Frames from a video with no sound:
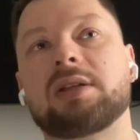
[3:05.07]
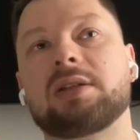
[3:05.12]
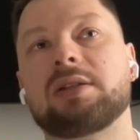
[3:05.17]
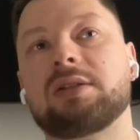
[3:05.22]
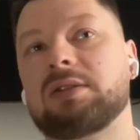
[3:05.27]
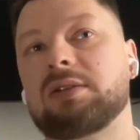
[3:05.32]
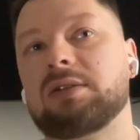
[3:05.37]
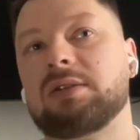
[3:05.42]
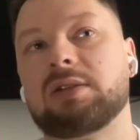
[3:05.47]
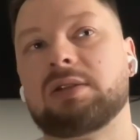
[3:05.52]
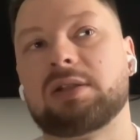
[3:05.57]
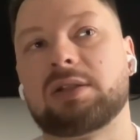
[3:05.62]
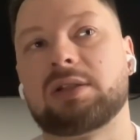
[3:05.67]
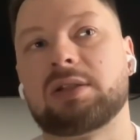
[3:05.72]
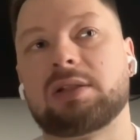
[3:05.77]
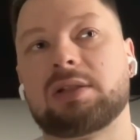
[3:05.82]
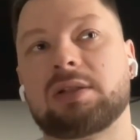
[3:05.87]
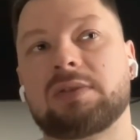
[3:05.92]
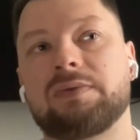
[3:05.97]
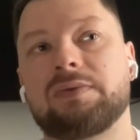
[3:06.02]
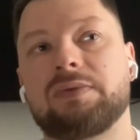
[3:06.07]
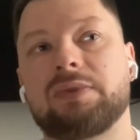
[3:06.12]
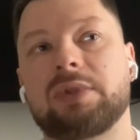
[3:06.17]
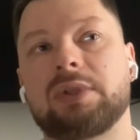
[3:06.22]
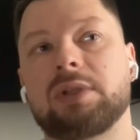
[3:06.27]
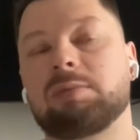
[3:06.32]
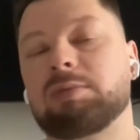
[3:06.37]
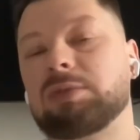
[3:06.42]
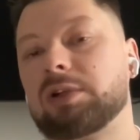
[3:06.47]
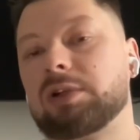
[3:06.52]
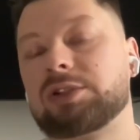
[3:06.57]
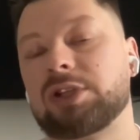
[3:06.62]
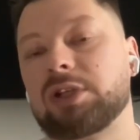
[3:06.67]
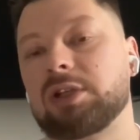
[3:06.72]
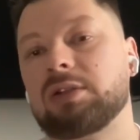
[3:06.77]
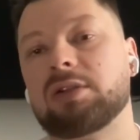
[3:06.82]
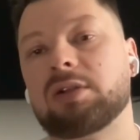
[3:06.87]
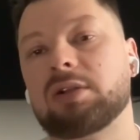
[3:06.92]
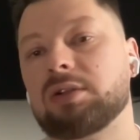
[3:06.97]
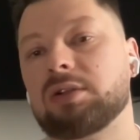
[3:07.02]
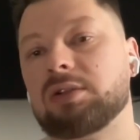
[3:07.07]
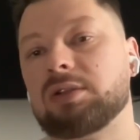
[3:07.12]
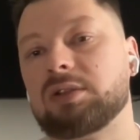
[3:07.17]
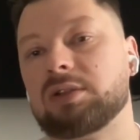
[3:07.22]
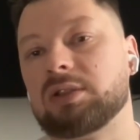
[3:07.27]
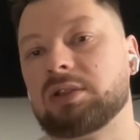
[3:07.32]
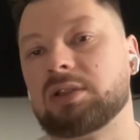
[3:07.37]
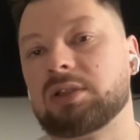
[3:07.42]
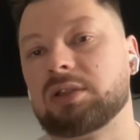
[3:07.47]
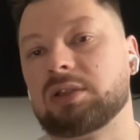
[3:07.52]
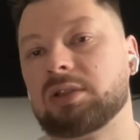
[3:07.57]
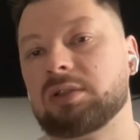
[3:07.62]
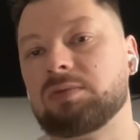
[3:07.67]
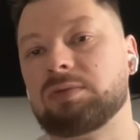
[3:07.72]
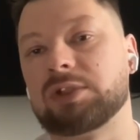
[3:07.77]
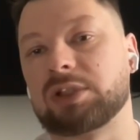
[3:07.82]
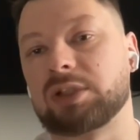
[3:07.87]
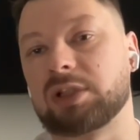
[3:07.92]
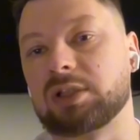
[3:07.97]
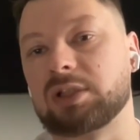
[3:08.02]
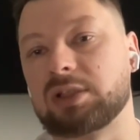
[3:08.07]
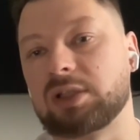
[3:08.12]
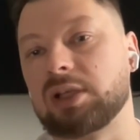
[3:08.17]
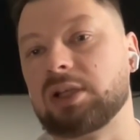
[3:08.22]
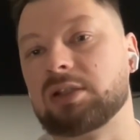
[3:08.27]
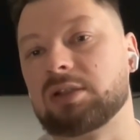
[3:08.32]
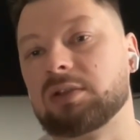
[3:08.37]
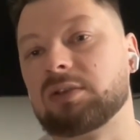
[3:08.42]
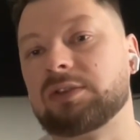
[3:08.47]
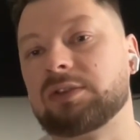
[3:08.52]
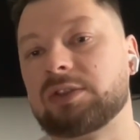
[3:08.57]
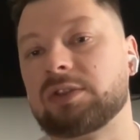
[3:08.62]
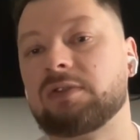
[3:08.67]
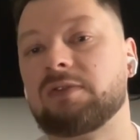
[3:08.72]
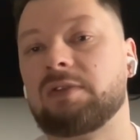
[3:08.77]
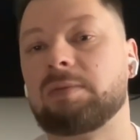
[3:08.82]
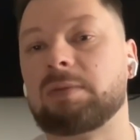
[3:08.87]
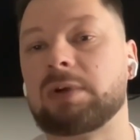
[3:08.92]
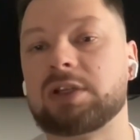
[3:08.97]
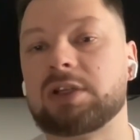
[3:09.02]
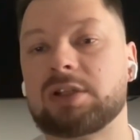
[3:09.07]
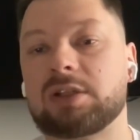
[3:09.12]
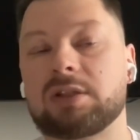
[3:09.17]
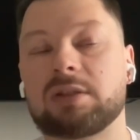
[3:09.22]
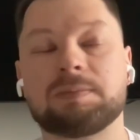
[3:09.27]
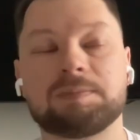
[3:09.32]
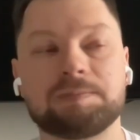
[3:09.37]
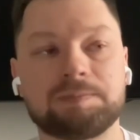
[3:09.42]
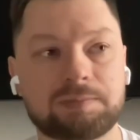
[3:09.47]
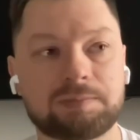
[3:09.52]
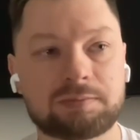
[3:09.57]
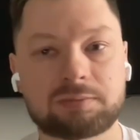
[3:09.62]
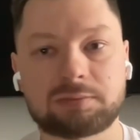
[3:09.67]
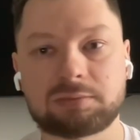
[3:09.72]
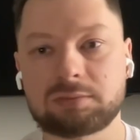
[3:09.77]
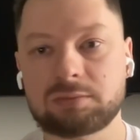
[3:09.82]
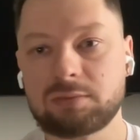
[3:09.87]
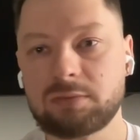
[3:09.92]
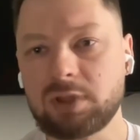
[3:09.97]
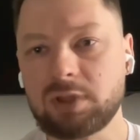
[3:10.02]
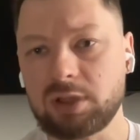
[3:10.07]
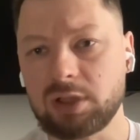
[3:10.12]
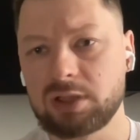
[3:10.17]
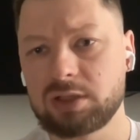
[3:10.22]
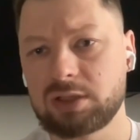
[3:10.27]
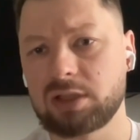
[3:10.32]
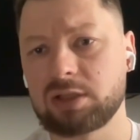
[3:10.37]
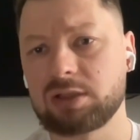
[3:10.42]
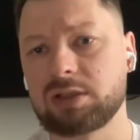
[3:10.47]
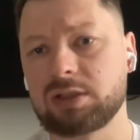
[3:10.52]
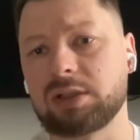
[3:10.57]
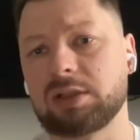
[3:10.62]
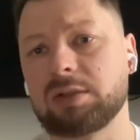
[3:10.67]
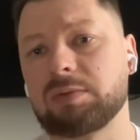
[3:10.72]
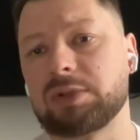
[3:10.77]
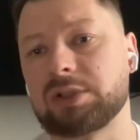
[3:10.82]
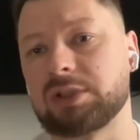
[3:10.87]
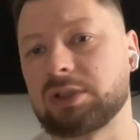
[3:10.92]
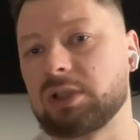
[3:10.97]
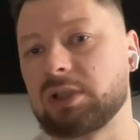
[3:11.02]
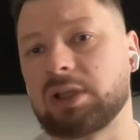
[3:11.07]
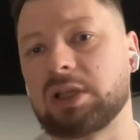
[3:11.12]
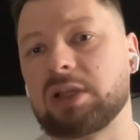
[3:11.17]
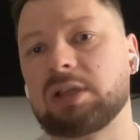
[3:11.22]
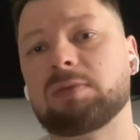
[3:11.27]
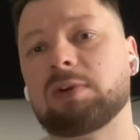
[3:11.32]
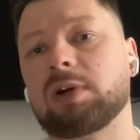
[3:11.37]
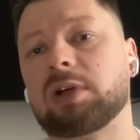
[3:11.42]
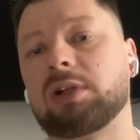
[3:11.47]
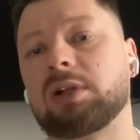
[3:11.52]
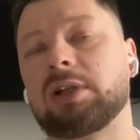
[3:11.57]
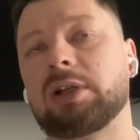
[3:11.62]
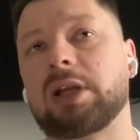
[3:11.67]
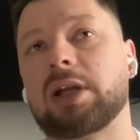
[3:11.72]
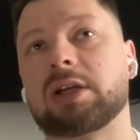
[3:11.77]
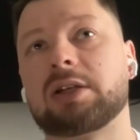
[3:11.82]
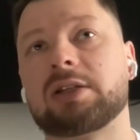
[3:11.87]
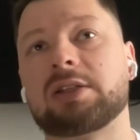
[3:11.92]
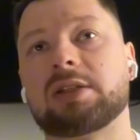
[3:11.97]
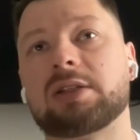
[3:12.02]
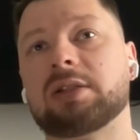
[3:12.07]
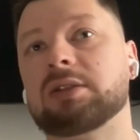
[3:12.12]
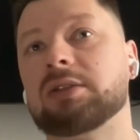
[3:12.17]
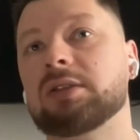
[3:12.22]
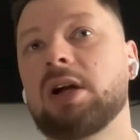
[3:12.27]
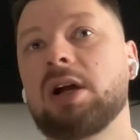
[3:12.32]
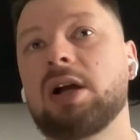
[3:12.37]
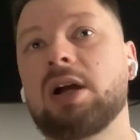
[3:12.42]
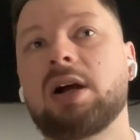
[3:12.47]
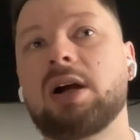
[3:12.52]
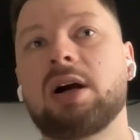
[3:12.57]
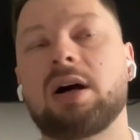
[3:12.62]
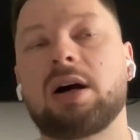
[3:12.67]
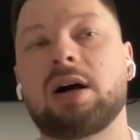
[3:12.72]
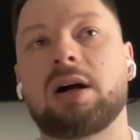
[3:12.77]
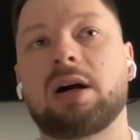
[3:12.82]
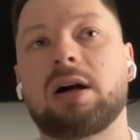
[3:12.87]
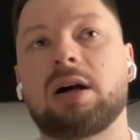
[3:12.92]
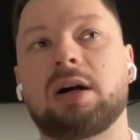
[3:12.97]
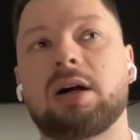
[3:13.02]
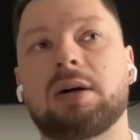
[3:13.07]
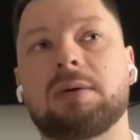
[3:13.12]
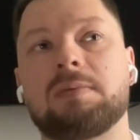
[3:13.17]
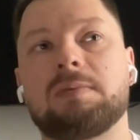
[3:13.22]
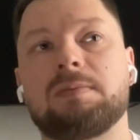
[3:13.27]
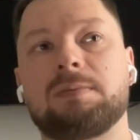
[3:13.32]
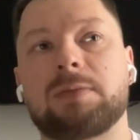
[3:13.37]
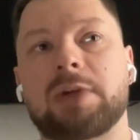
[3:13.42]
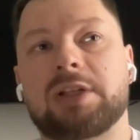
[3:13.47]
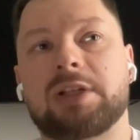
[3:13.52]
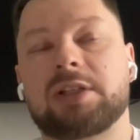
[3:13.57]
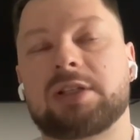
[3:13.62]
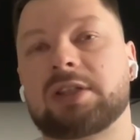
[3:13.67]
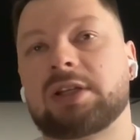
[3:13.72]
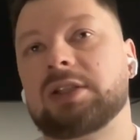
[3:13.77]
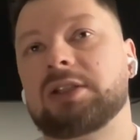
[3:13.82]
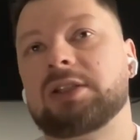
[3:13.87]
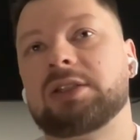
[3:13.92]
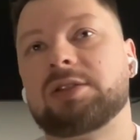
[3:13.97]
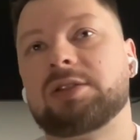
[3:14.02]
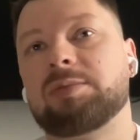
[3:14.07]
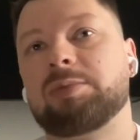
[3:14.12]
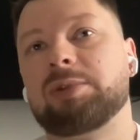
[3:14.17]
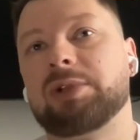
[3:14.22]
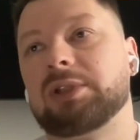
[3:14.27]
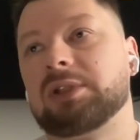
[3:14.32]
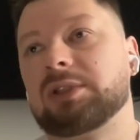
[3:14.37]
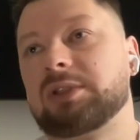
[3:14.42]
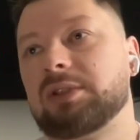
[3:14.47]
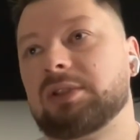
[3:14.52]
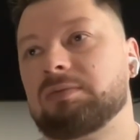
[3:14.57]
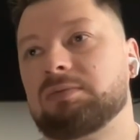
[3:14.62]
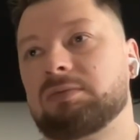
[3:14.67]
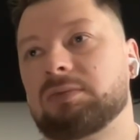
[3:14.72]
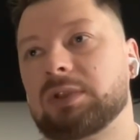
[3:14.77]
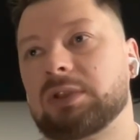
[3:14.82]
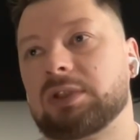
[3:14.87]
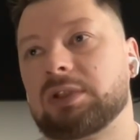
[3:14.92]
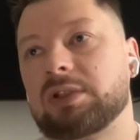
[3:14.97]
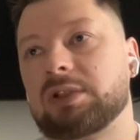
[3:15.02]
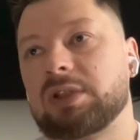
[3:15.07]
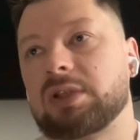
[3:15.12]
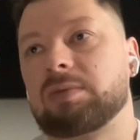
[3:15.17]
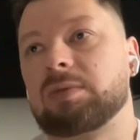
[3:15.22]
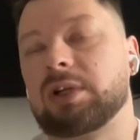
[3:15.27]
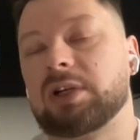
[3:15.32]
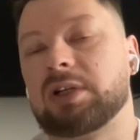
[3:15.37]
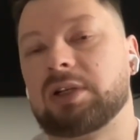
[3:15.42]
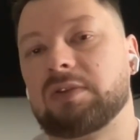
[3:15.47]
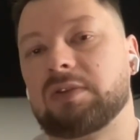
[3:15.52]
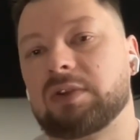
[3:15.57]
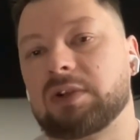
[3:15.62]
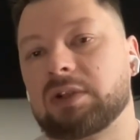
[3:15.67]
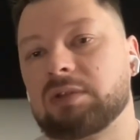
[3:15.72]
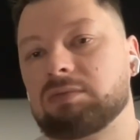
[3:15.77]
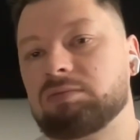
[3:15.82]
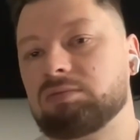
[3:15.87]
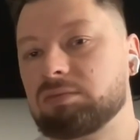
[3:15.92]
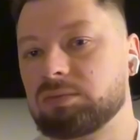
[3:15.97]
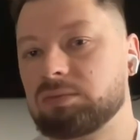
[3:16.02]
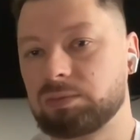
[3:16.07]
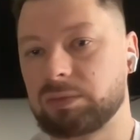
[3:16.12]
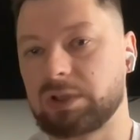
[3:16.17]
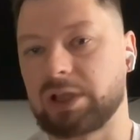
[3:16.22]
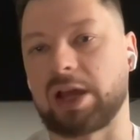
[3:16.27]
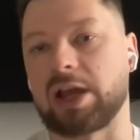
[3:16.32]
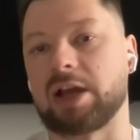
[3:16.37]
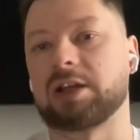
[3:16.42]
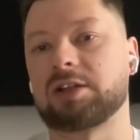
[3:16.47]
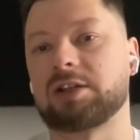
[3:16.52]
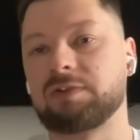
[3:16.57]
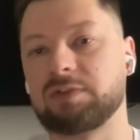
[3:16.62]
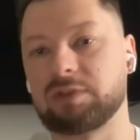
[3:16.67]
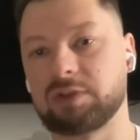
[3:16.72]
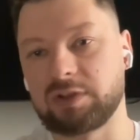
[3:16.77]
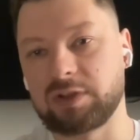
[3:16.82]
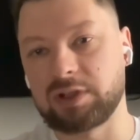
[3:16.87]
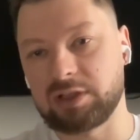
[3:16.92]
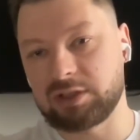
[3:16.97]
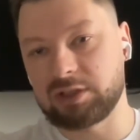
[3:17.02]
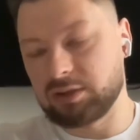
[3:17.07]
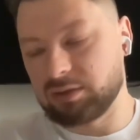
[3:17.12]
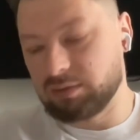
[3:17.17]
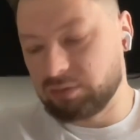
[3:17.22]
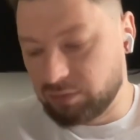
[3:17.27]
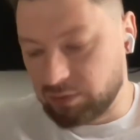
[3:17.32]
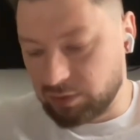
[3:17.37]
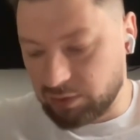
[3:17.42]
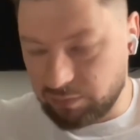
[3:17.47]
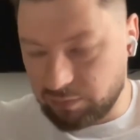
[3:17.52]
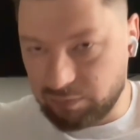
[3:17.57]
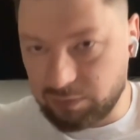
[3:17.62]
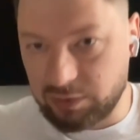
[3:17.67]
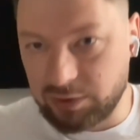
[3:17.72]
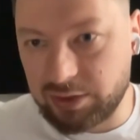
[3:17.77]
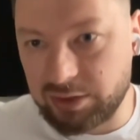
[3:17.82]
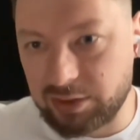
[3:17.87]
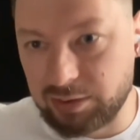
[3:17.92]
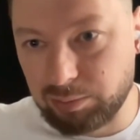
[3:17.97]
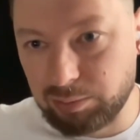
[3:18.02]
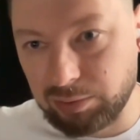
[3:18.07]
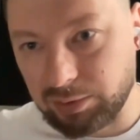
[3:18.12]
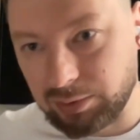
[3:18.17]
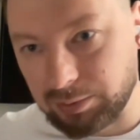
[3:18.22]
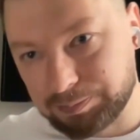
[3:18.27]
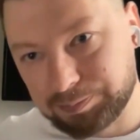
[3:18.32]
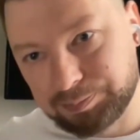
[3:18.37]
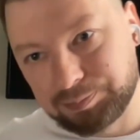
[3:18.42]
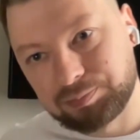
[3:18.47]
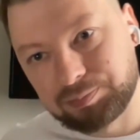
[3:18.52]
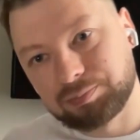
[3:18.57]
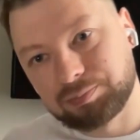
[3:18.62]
then the blockchain node, which contained all this information, essentially was a key bottleneck. So I decided to build some kind of a cache for this, very simple.